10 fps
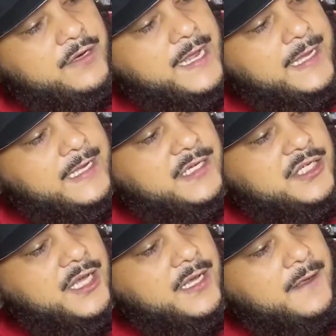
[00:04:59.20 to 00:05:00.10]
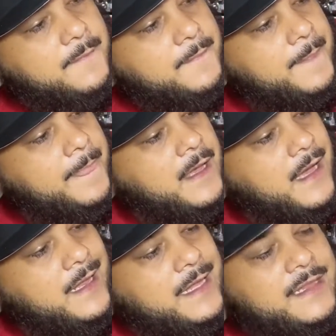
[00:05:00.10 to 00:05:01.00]
Nike check.
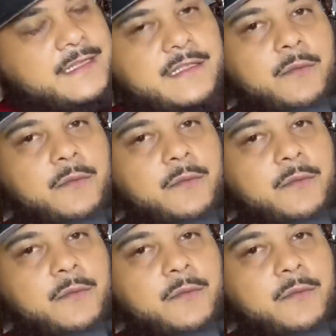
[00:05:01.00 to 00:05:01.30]
I like these little